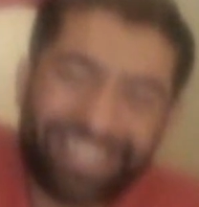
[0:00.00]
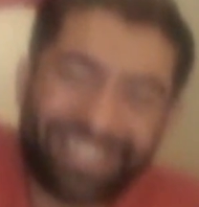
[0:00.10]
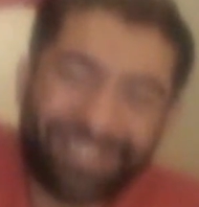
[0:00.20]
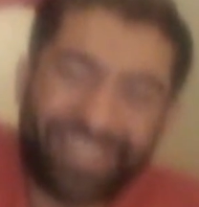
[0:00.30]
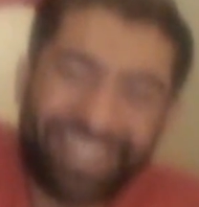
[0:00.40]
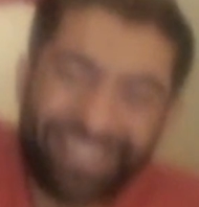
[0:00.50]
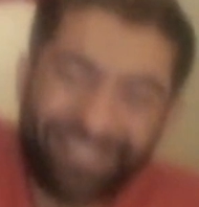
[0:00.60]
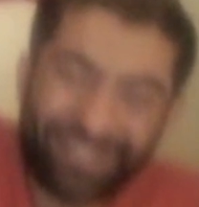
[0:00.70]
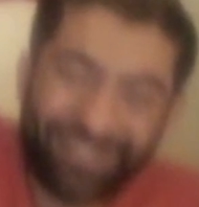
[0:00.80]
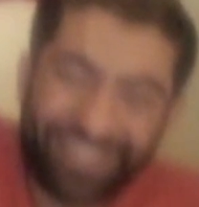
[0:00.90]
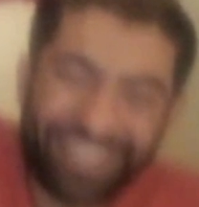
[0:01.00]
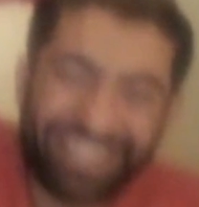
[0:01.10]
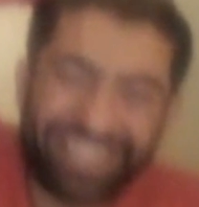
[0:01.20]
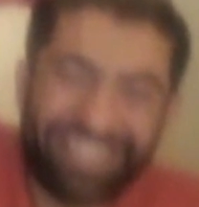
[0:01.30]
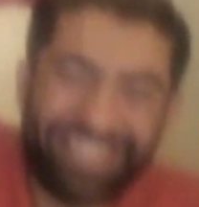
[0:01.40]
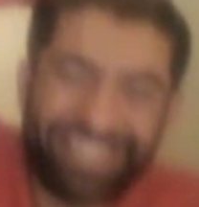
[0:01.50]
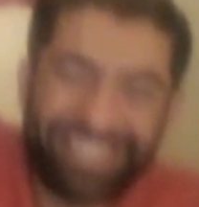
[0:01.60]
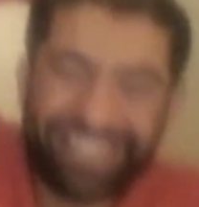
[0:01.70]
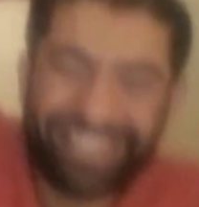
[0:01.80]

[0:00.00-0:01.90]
change my life completely.